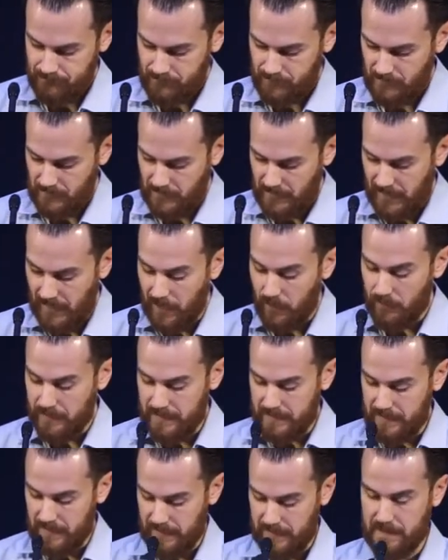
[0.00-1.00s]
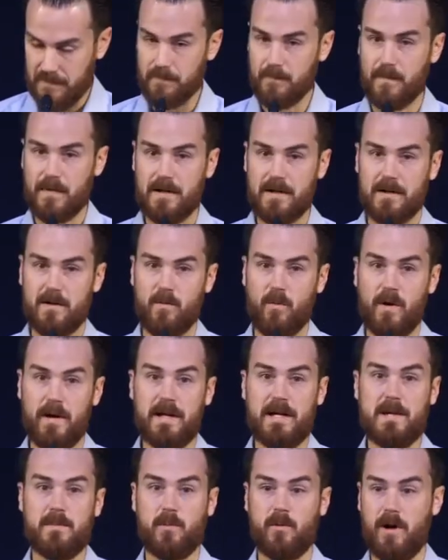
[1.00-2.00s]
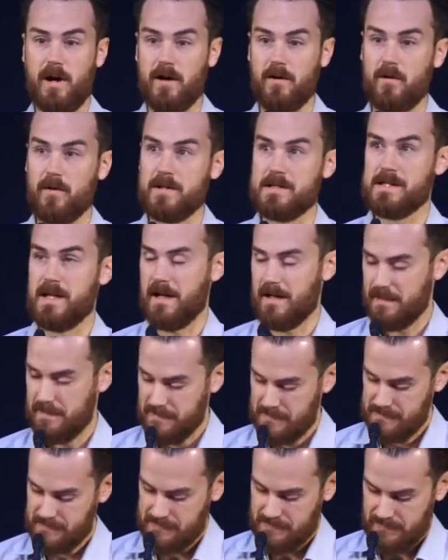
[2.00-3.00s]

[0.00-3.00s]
how he came, what he prioritized.